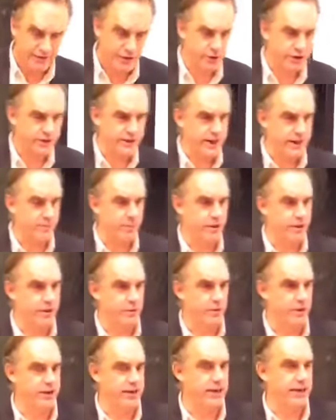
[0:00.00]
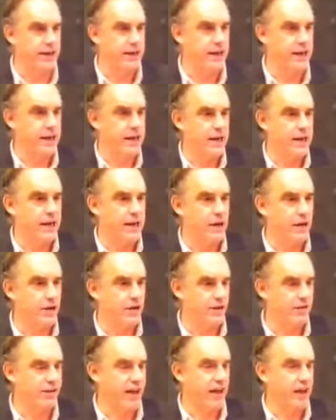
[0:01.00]
for example, than we did
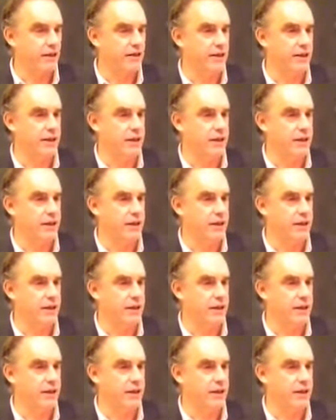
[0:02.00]
on the veldt.